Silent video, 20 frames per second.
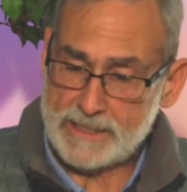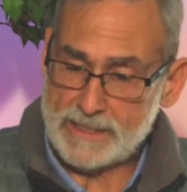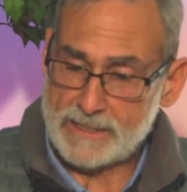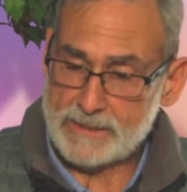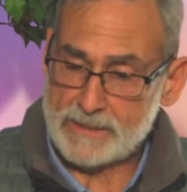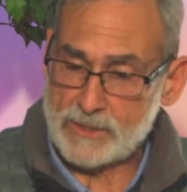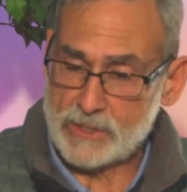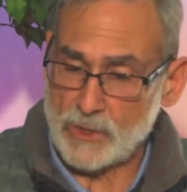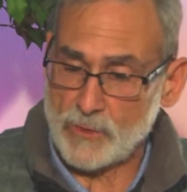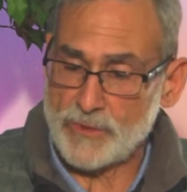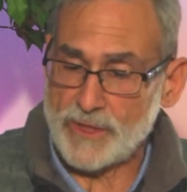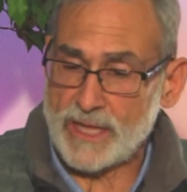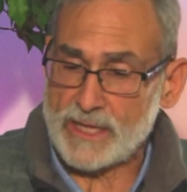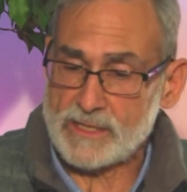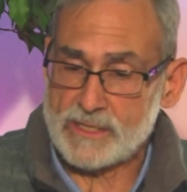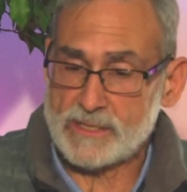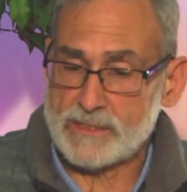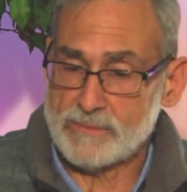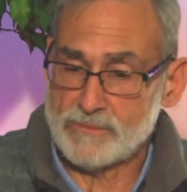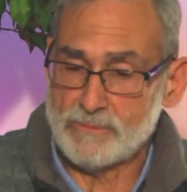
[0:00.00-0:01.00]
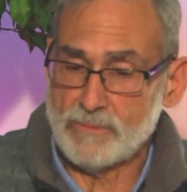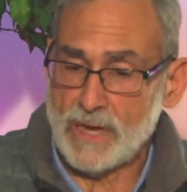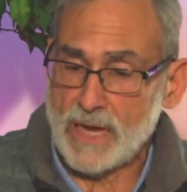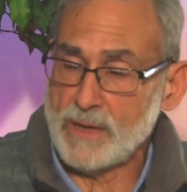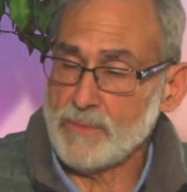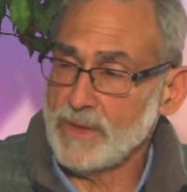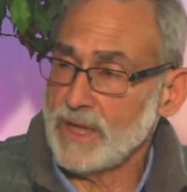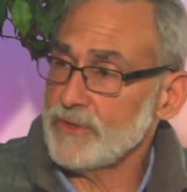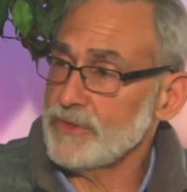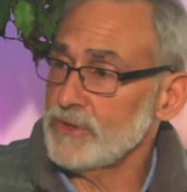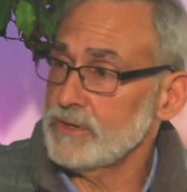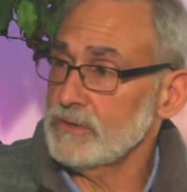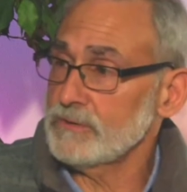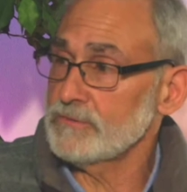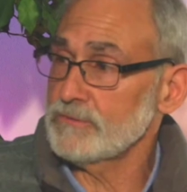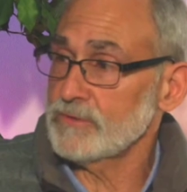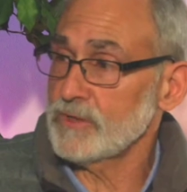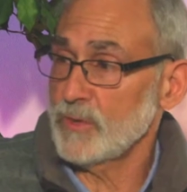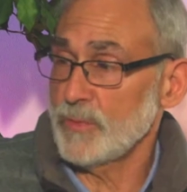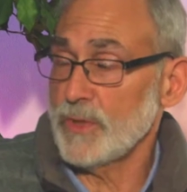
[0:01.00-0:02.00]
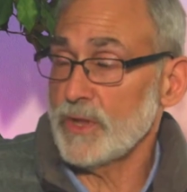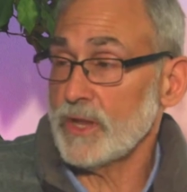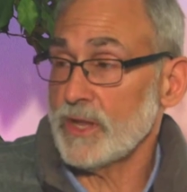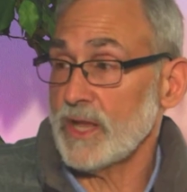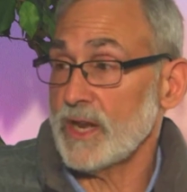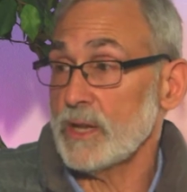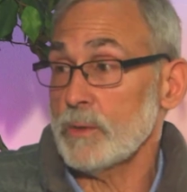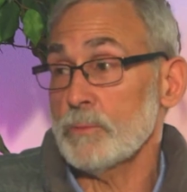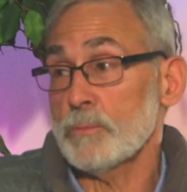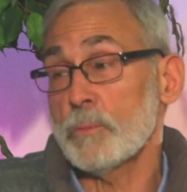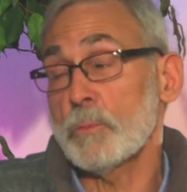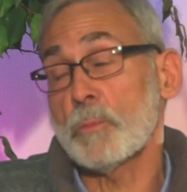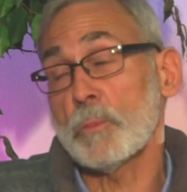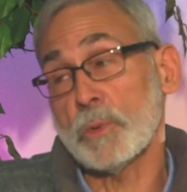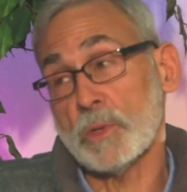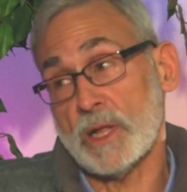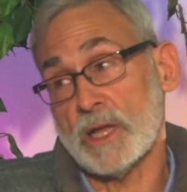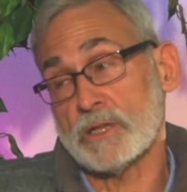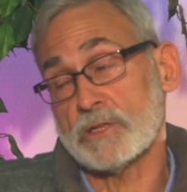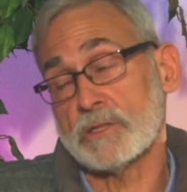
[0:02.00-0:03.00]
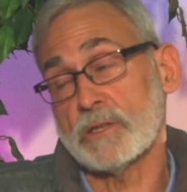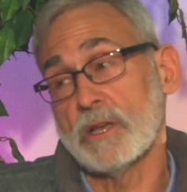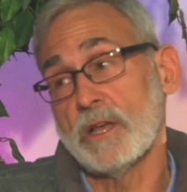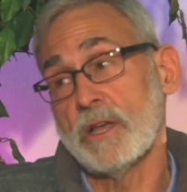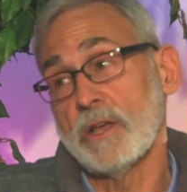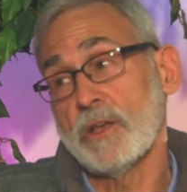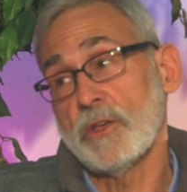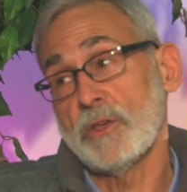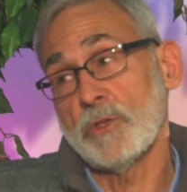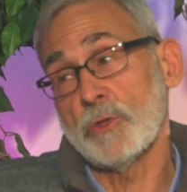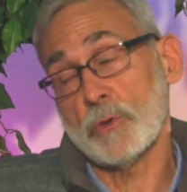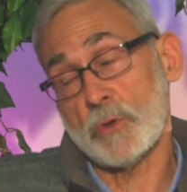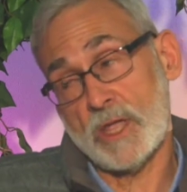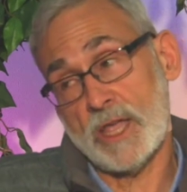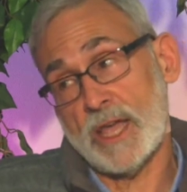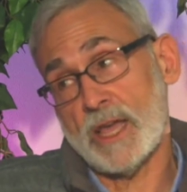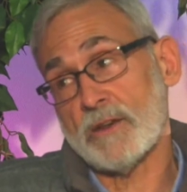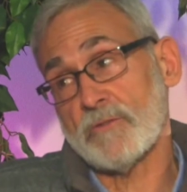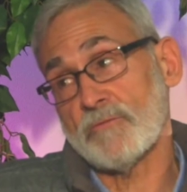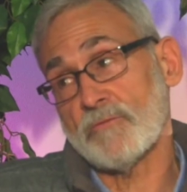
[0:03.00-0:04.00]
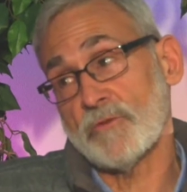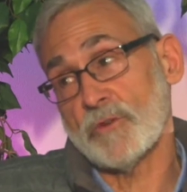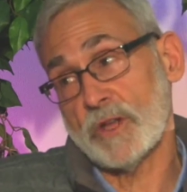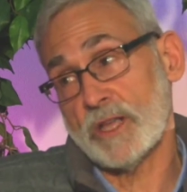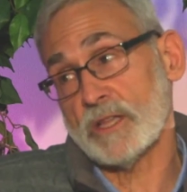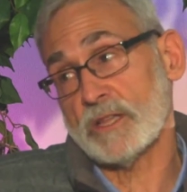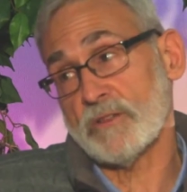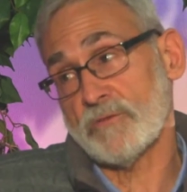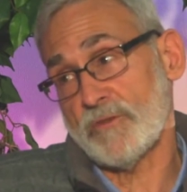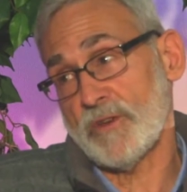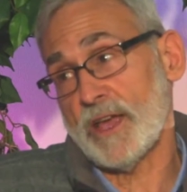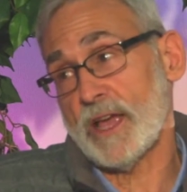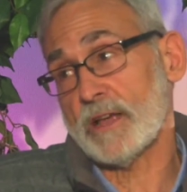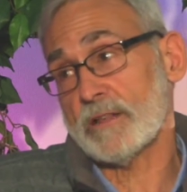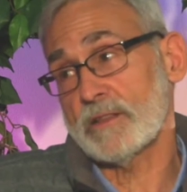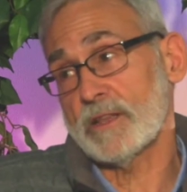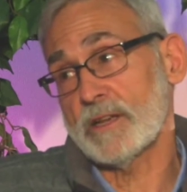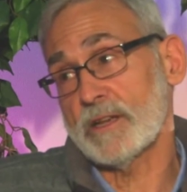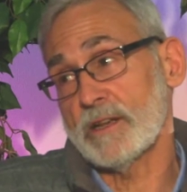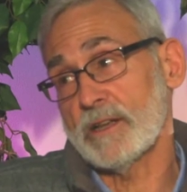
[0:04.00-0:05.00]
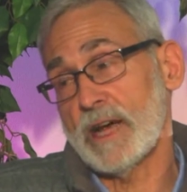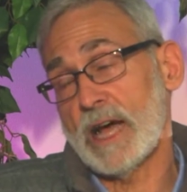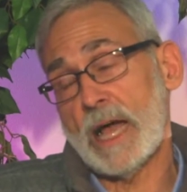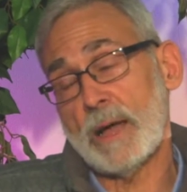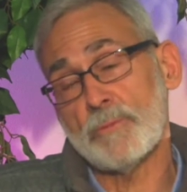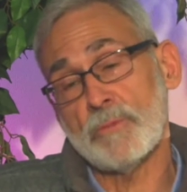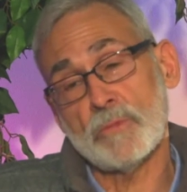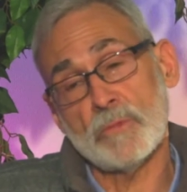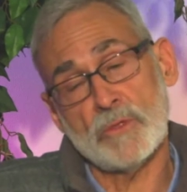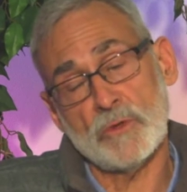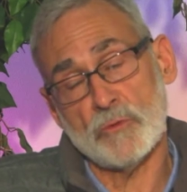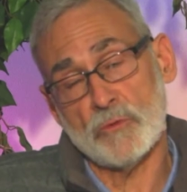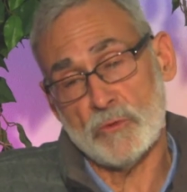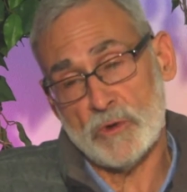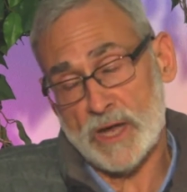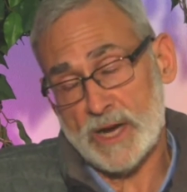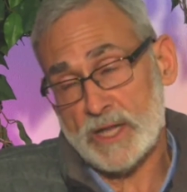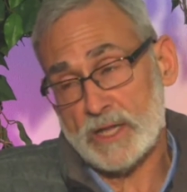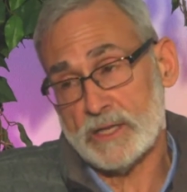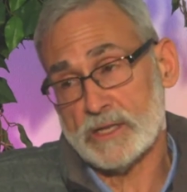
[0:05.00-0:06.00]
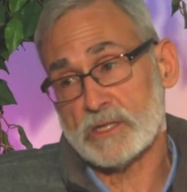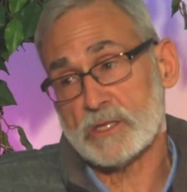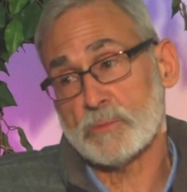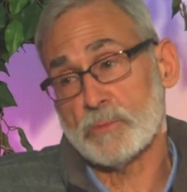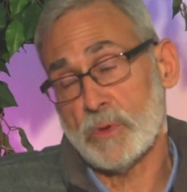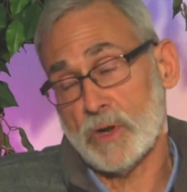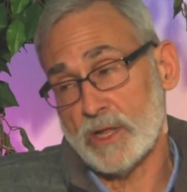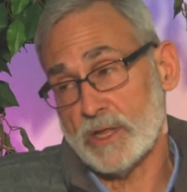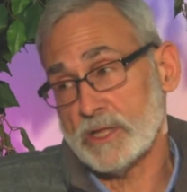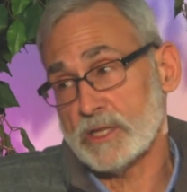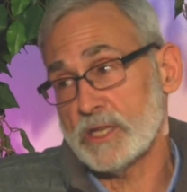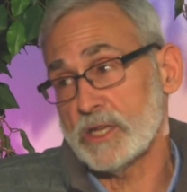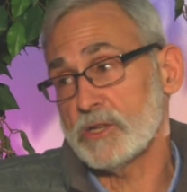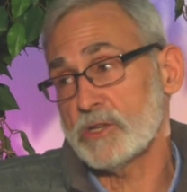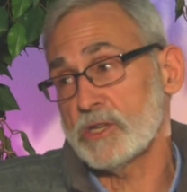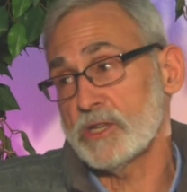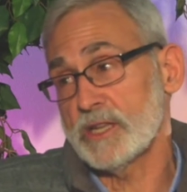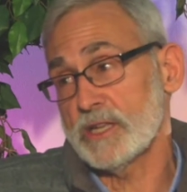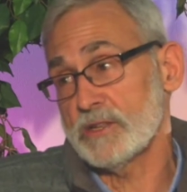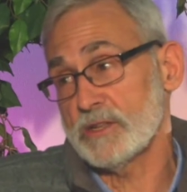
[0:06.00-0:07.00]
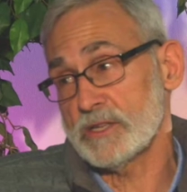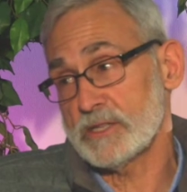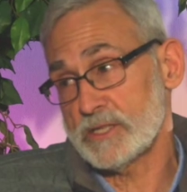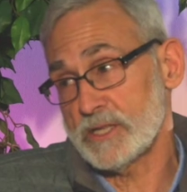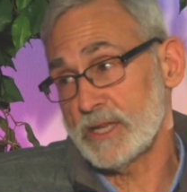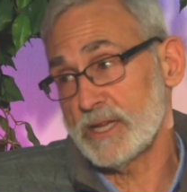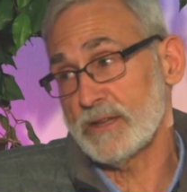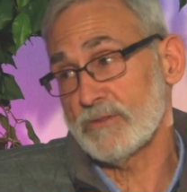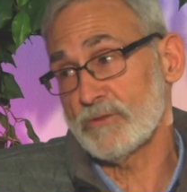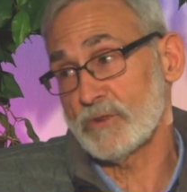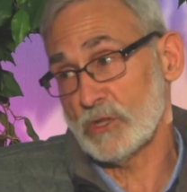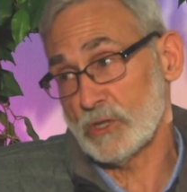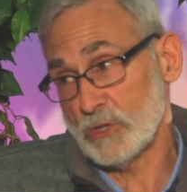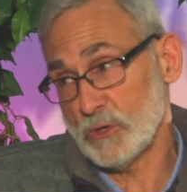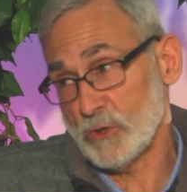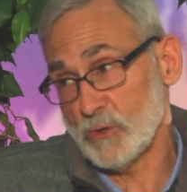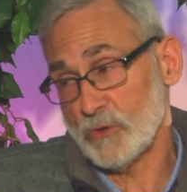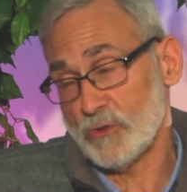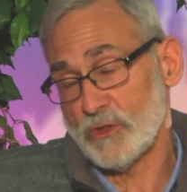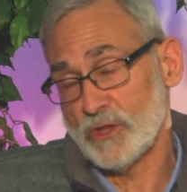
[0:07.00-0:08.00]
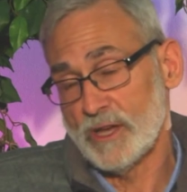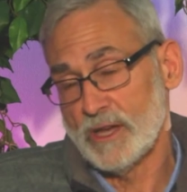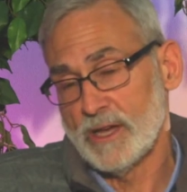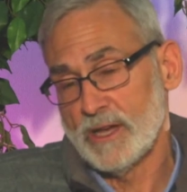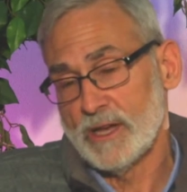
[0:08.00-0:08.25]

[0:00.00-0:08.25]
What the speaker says: So that's my method of communicating. Plus, you can't forget the fact that I'm the runningest politician in the city of Duluth.